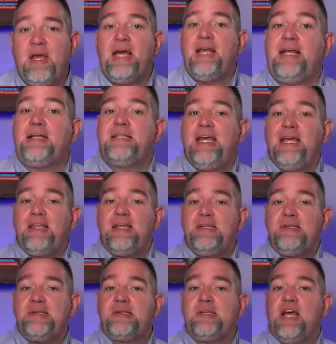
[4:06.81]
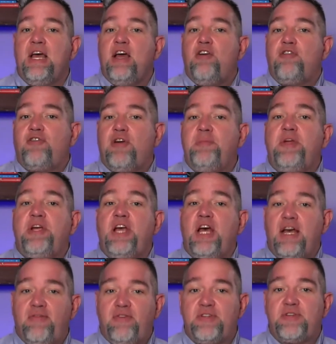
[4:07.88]
Now take this from the
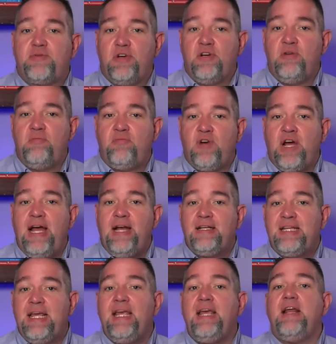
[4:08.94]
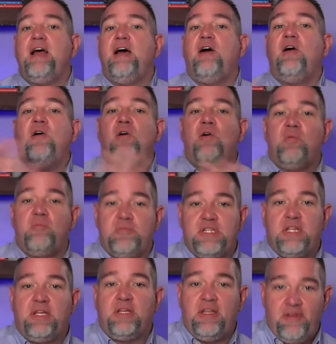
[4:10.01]
conference room, right? Take it at home to
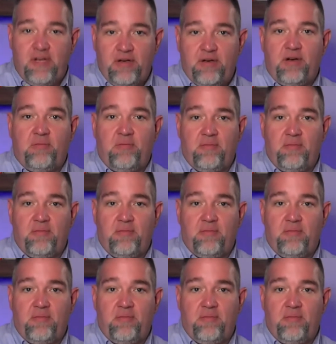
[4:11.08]
the living room.